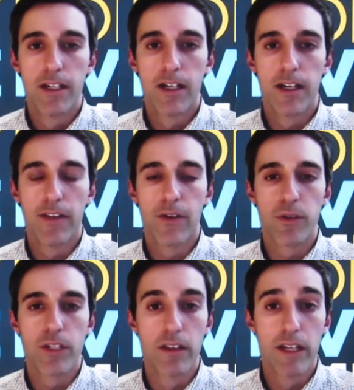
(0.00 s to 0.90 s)
their
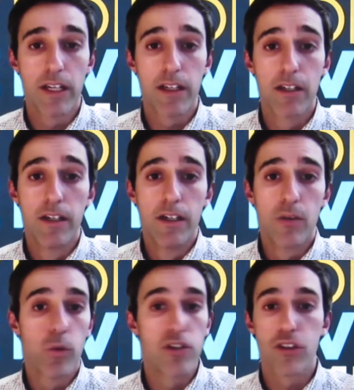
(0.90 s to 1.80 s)
utility.
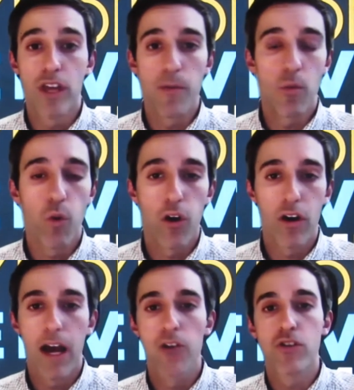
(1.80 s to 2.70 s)
When should they be
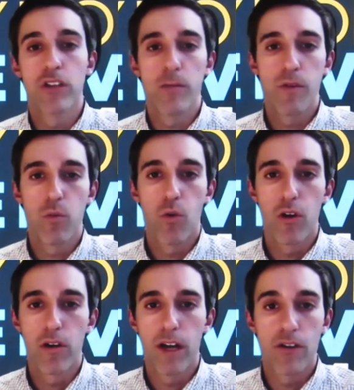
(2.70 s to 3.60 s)
worn? How should they be
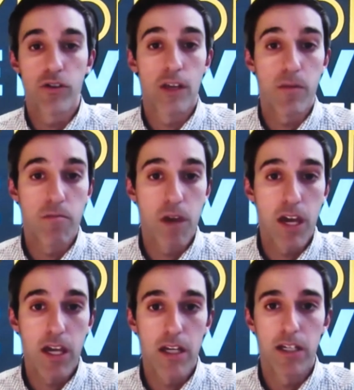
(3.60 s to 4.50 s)
worn? How should they be
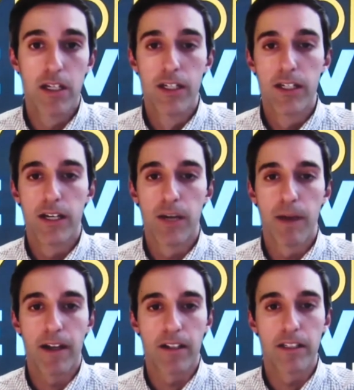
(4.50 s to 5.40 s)
made?
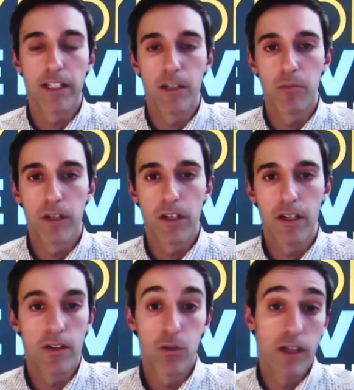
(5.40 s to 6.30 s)
How to clean them?
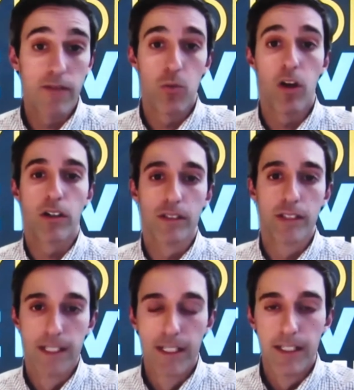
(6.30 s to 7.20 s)
Do they even work?
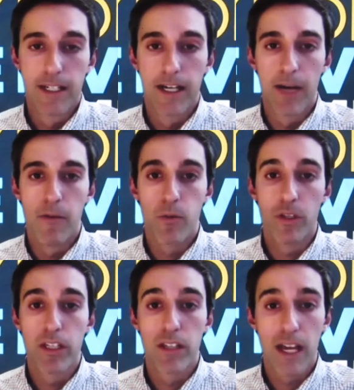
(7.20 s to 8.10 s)
And
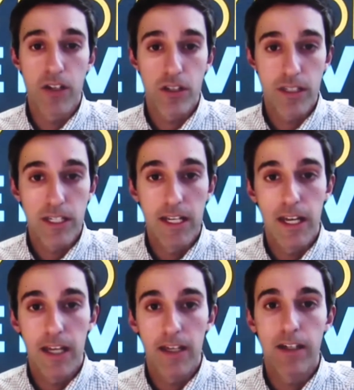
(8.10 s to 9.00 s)
with the elections
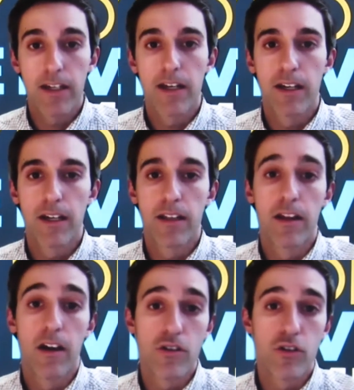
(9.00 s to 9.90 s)
today and
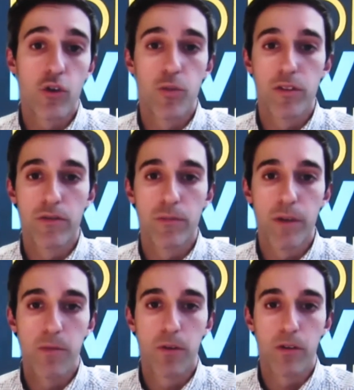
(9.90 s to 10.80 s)
large groups of
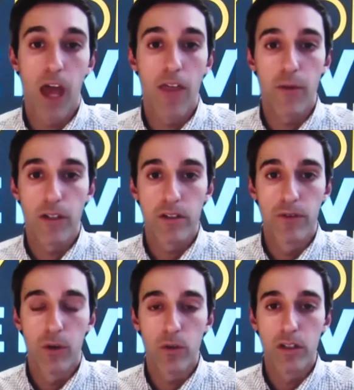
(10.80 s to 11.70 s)
people gathering to
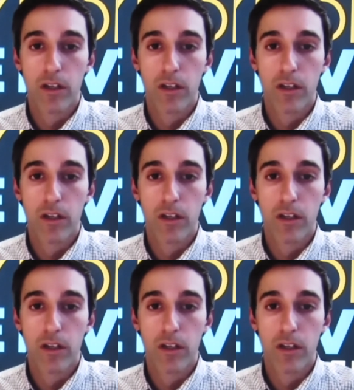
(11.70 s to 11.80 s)
vote